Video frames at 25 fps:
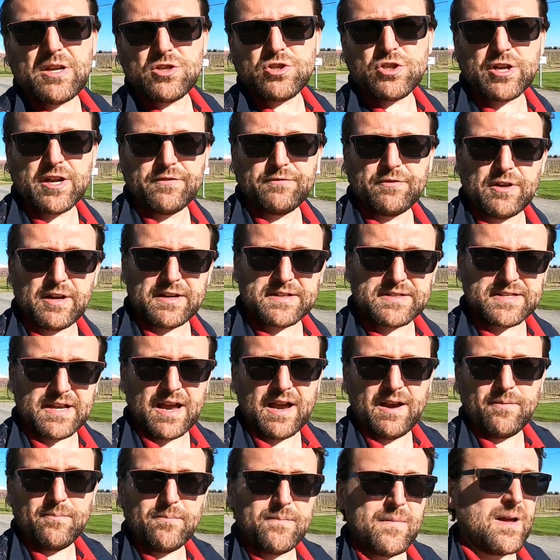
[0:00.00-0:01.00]
each and every
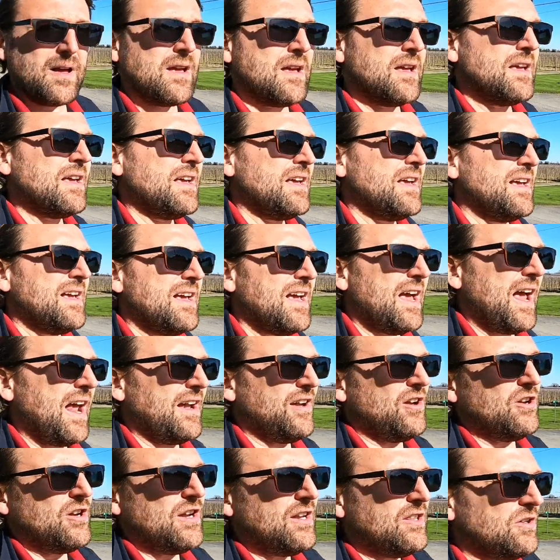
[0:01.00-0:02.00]
exam,
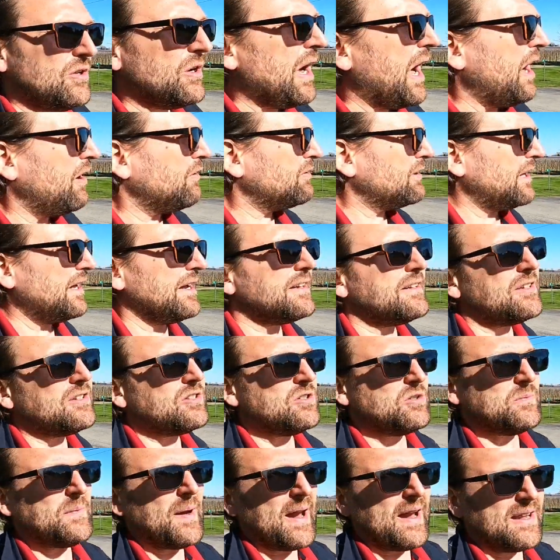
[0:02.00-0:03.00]
and you need to outline the
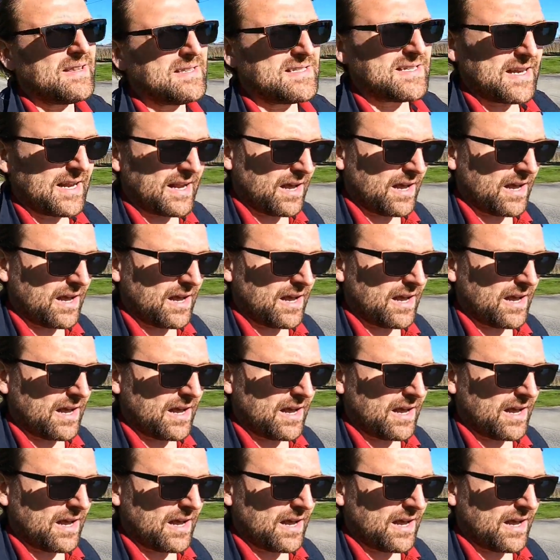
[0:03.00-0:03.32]
domains.